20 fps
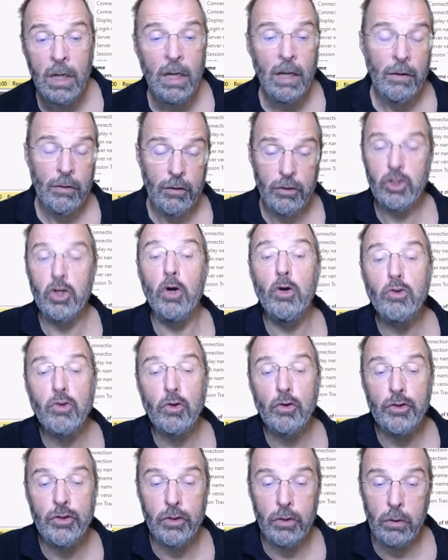The
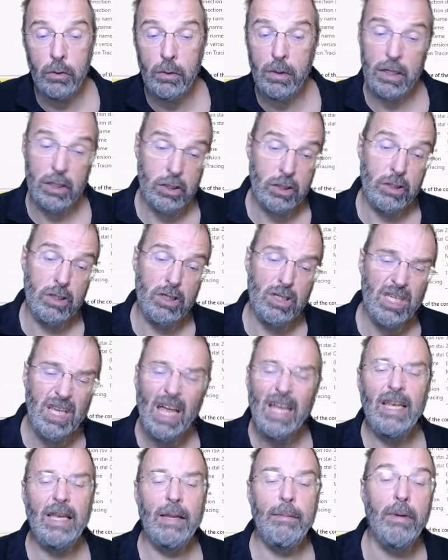total due is
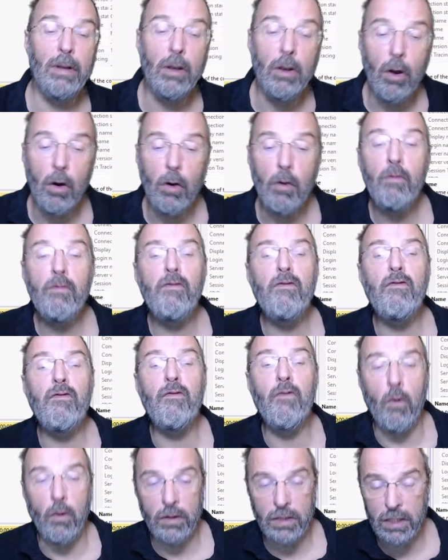slightly below
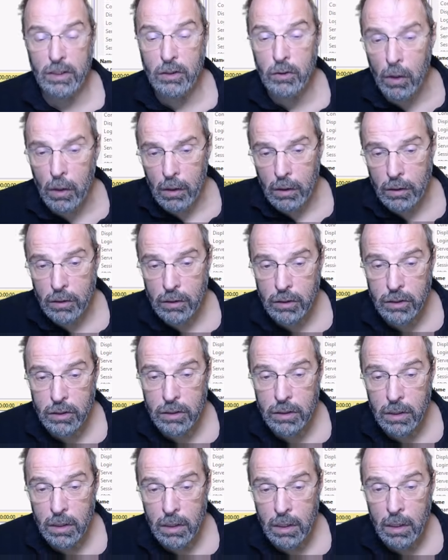$40.
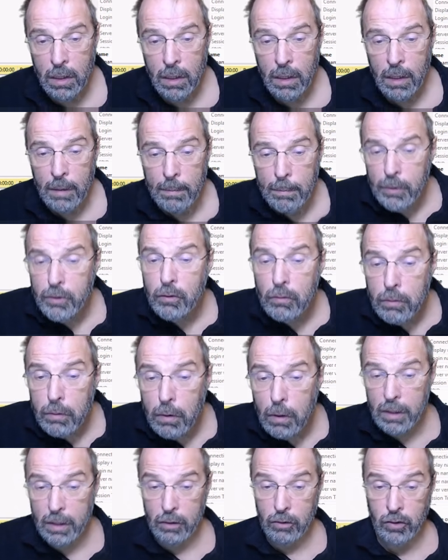But the
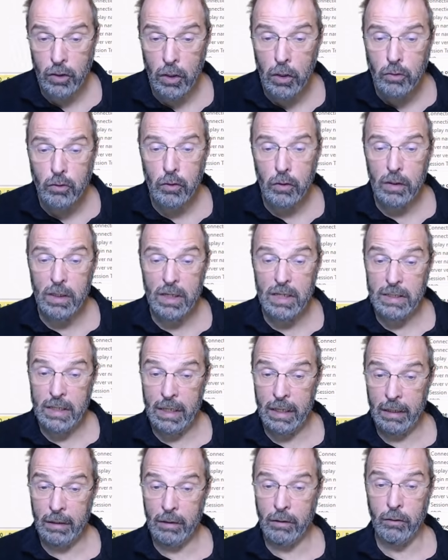running total is
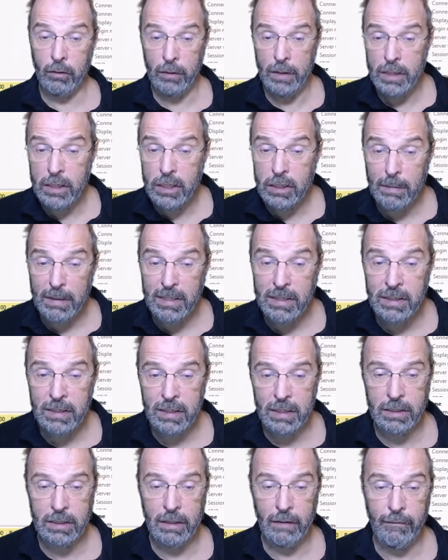increased by
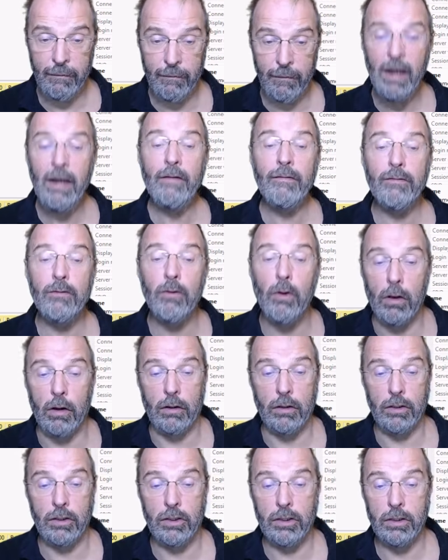
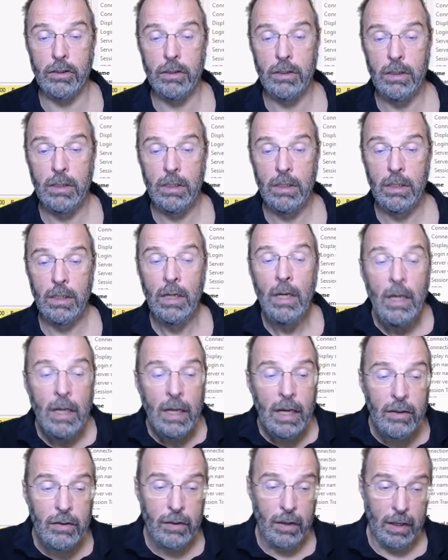$65.
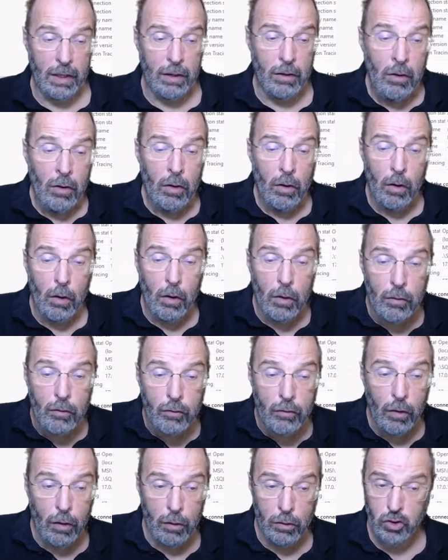And then on
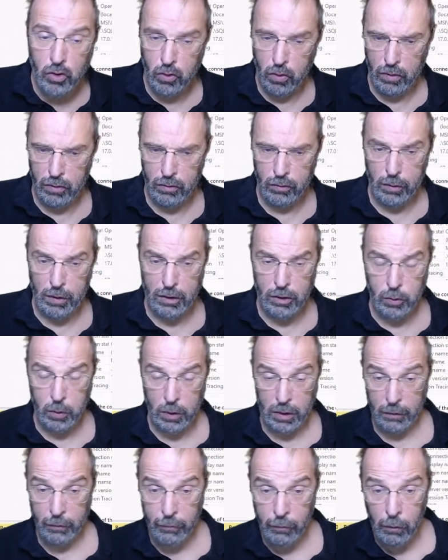row
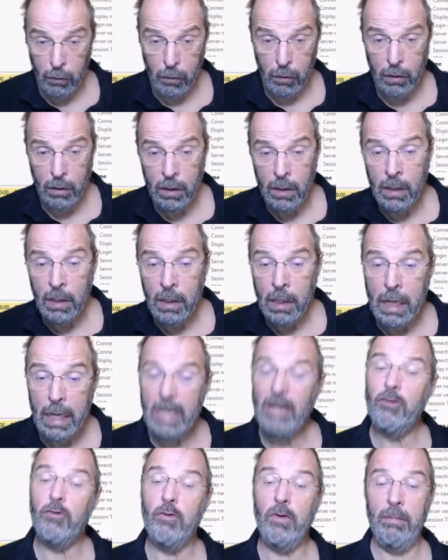224,
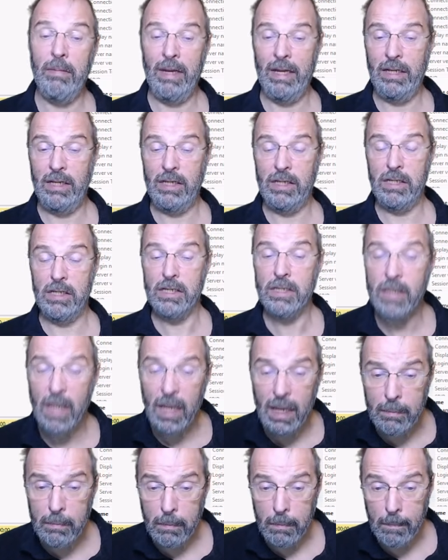it remains the
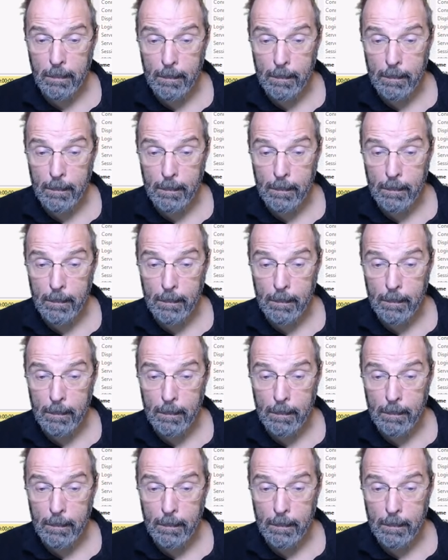same.